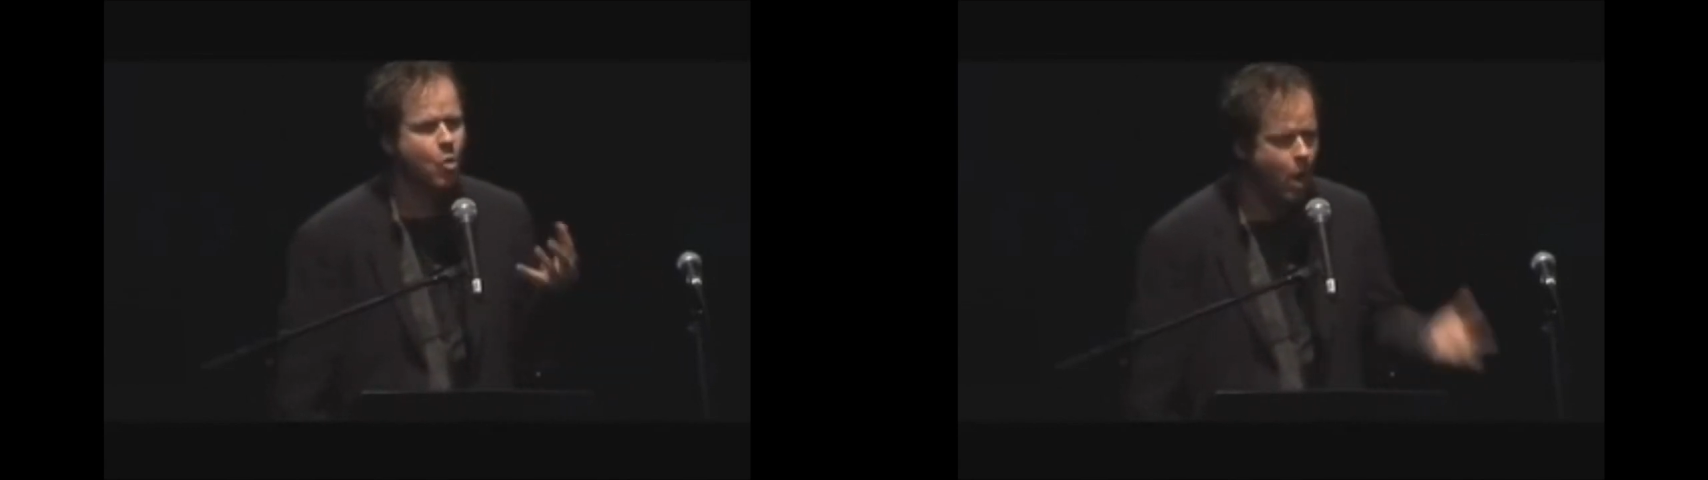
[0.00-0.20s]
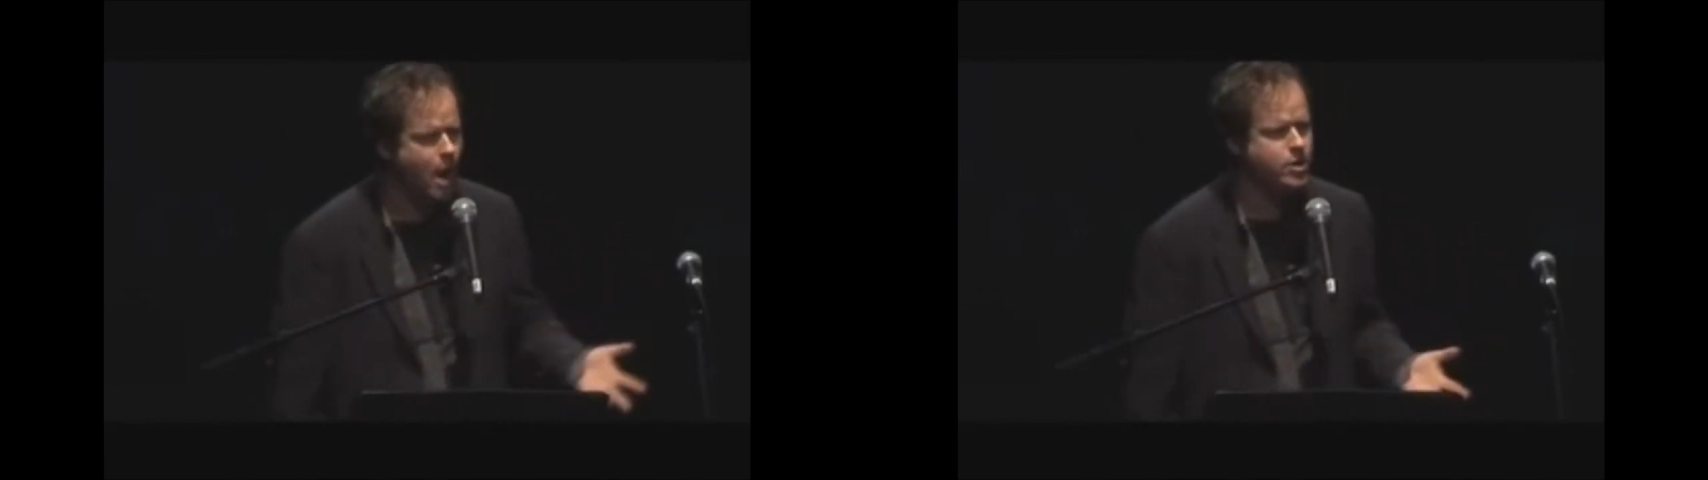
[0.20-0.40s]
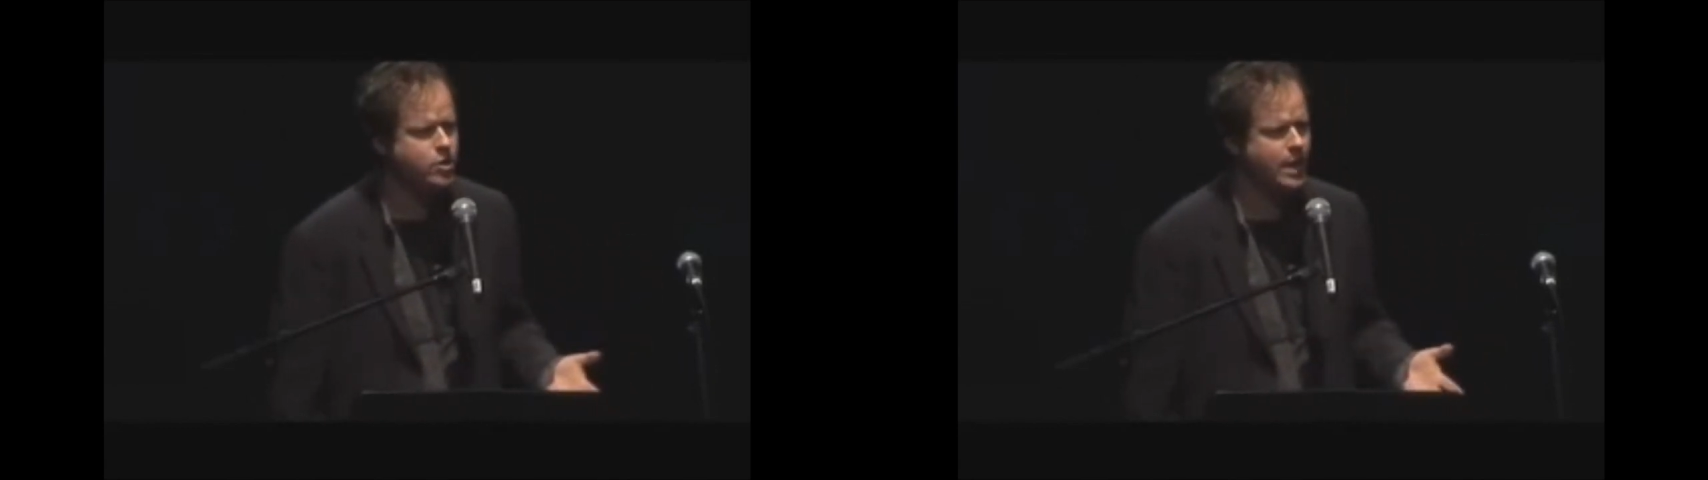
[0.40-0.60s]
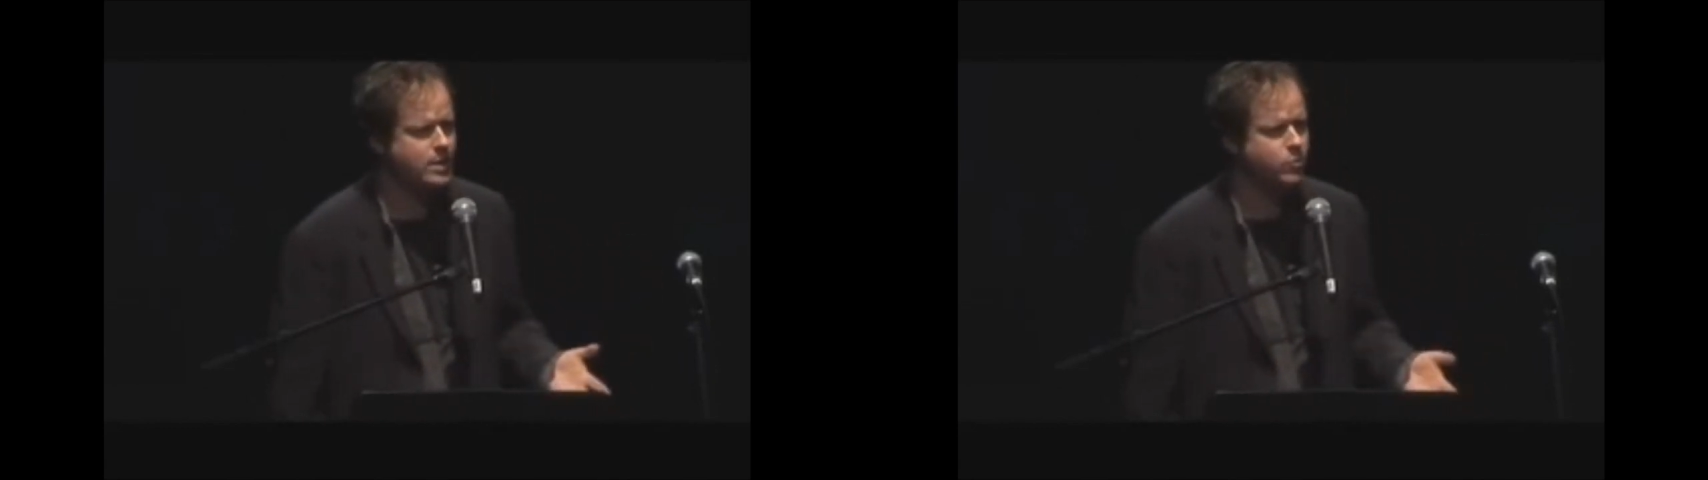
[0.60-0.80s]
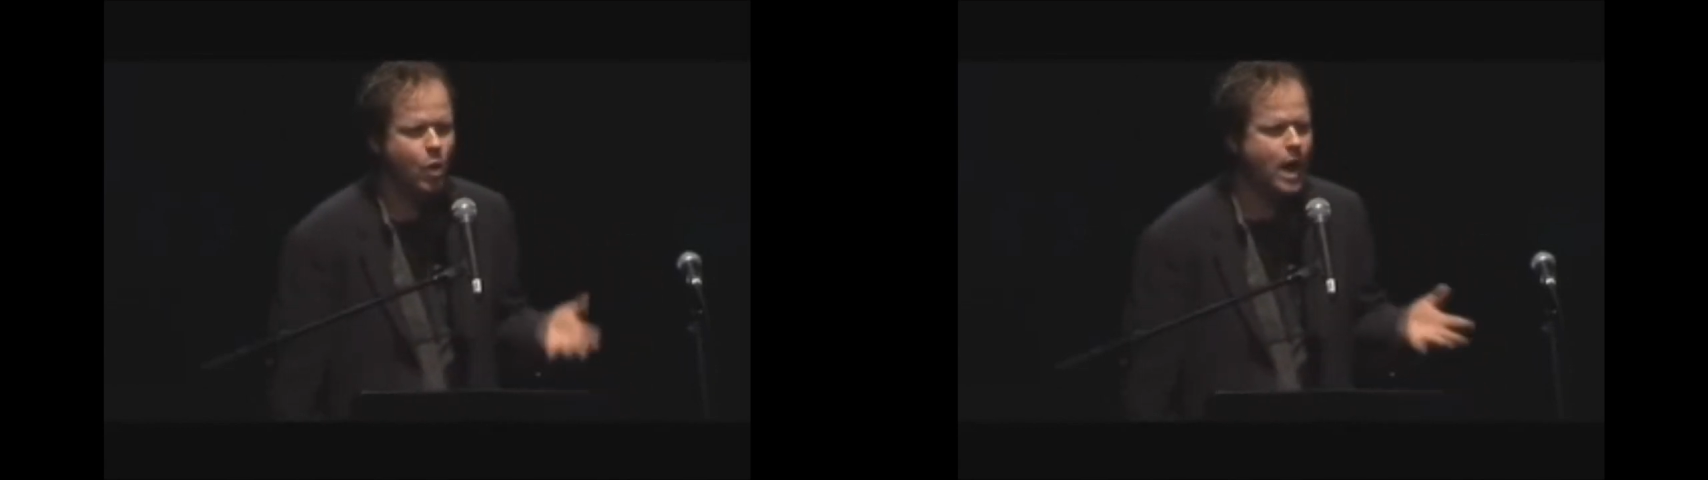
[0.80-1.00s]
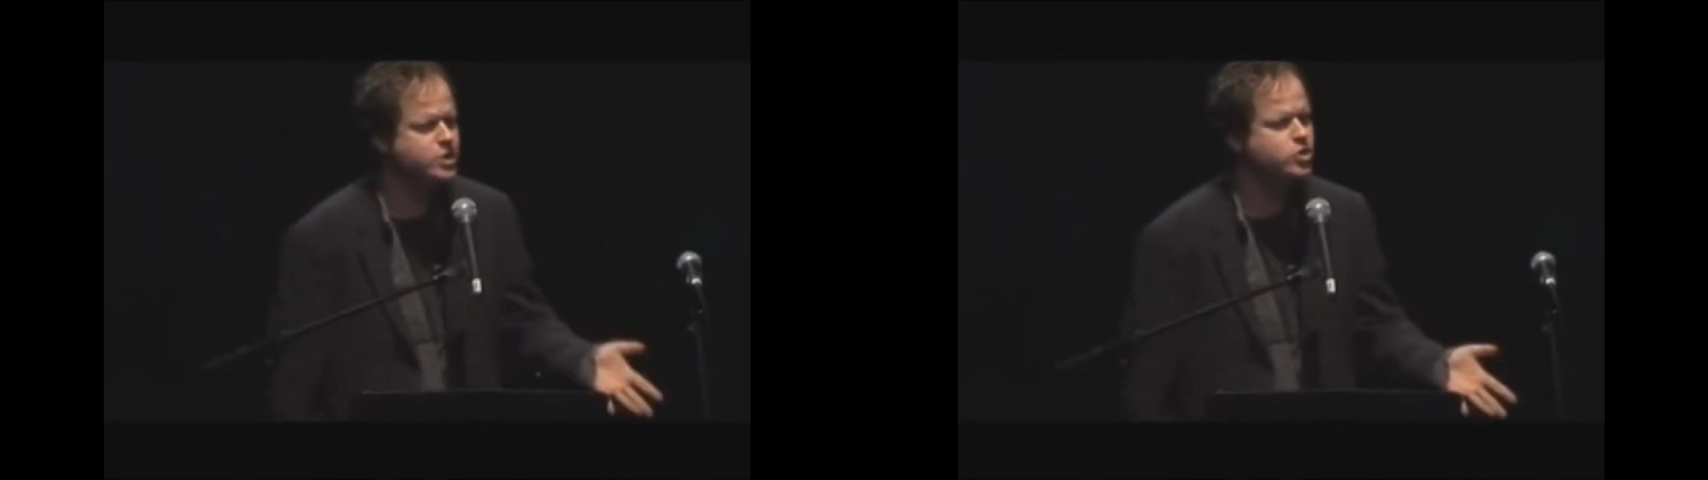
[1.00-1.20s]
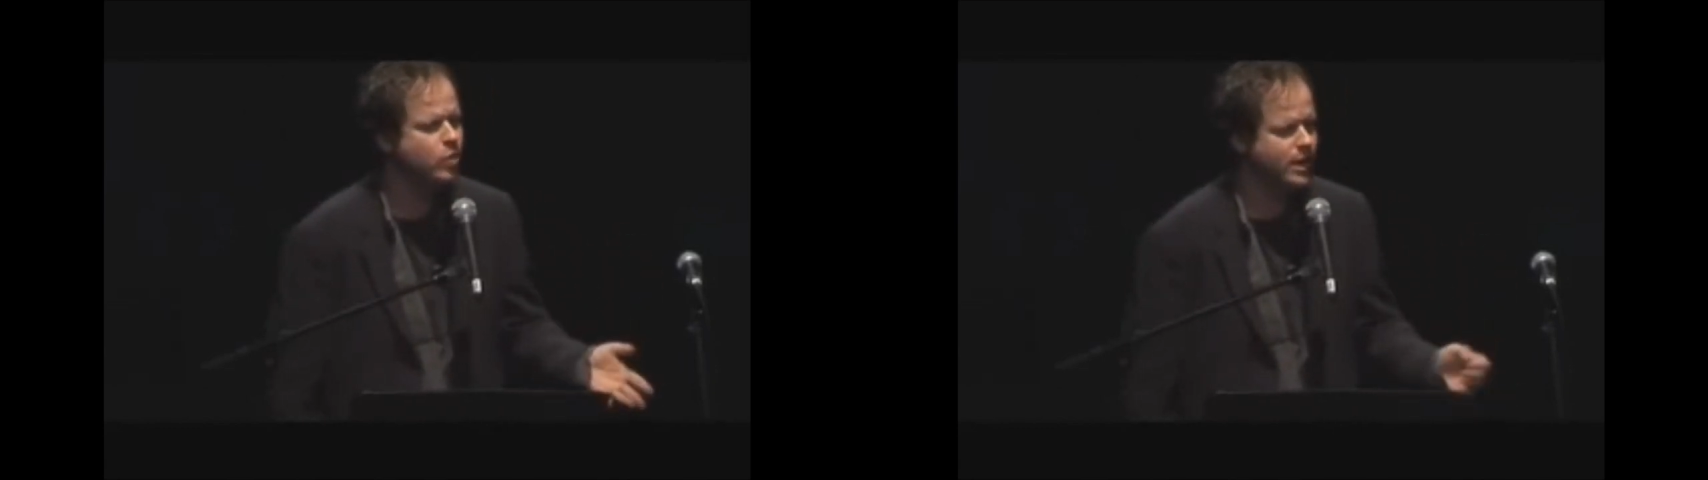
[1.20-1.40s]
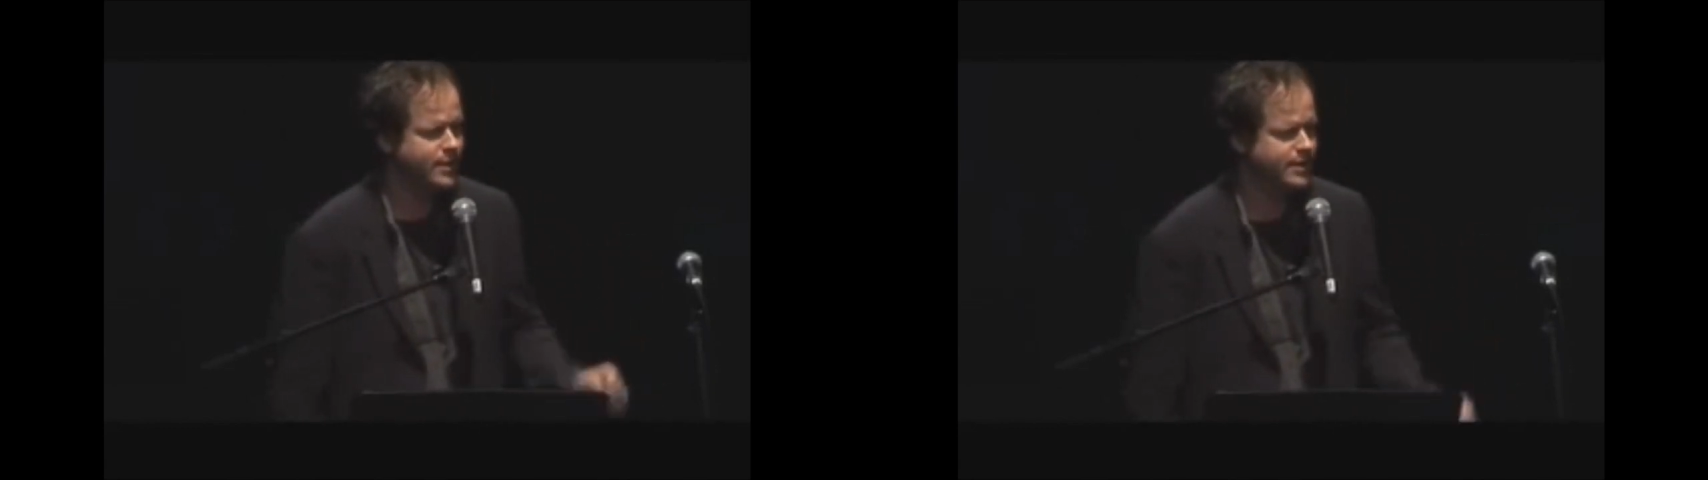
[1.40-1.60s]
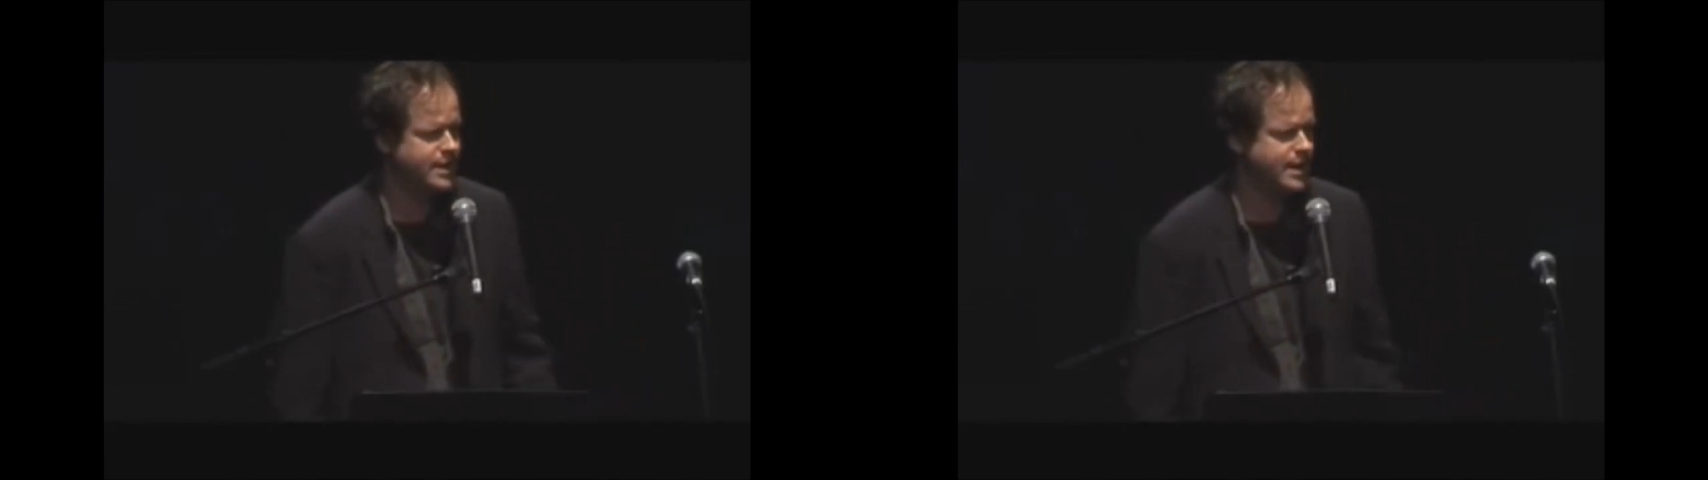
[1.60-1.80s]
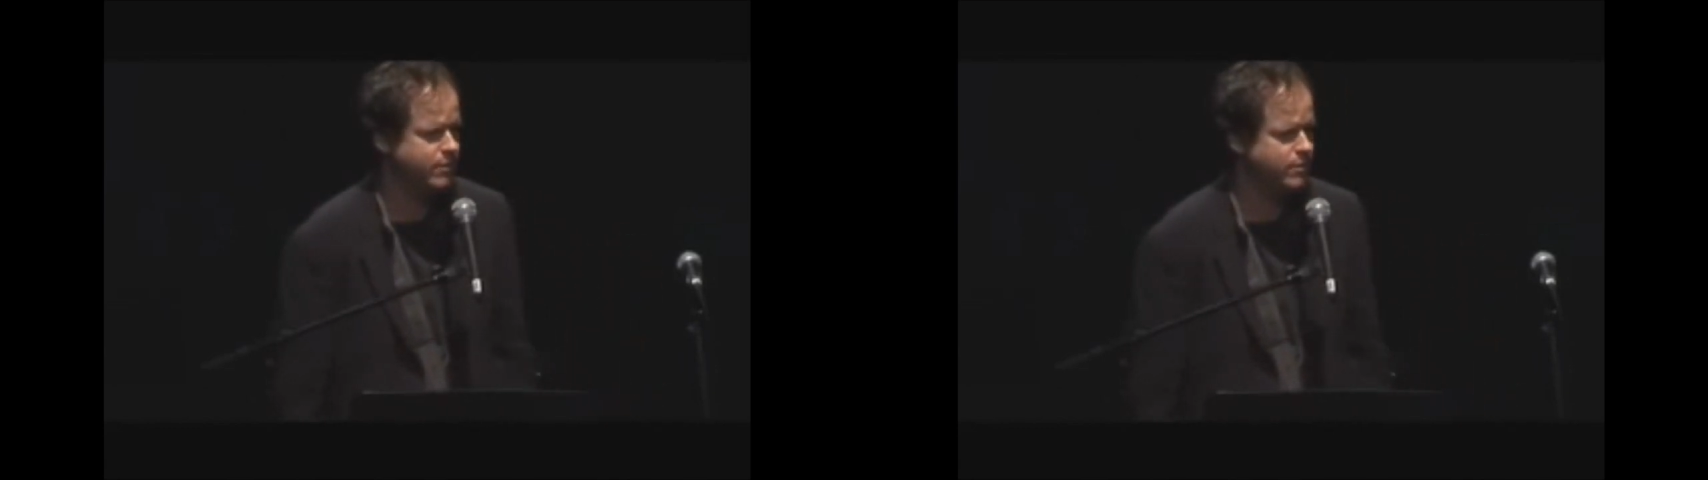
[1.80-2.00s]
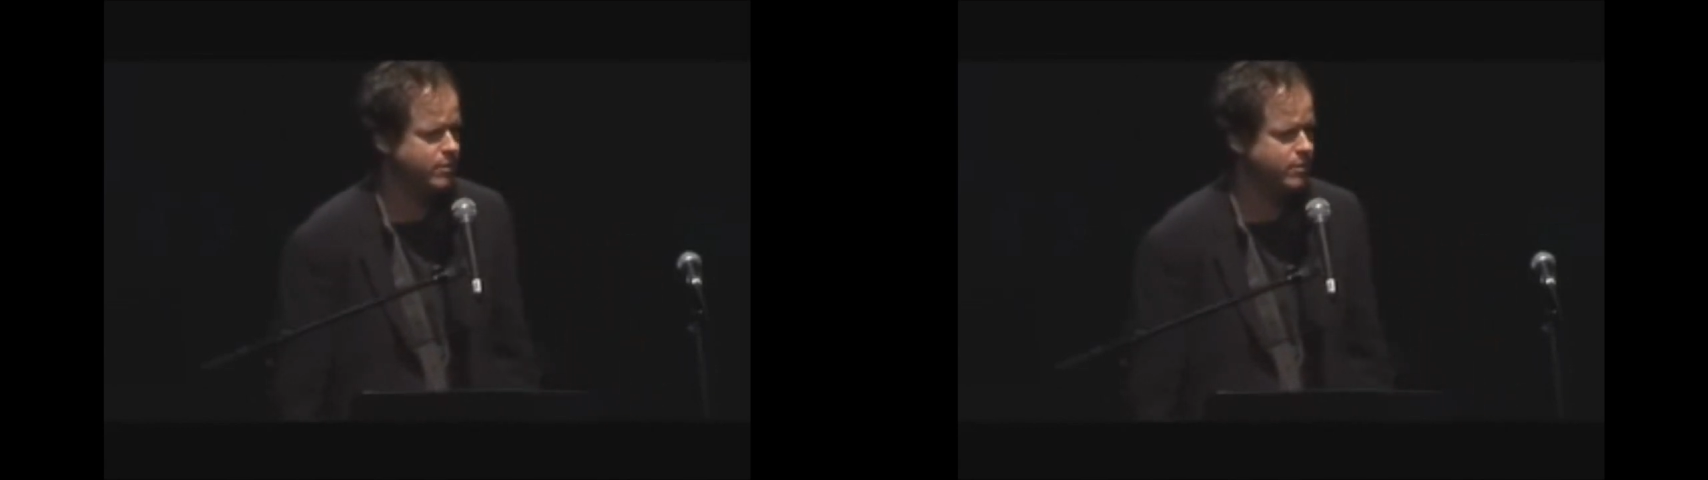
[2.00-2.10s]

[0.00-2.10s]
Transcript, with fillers: why, are you why did you write that down?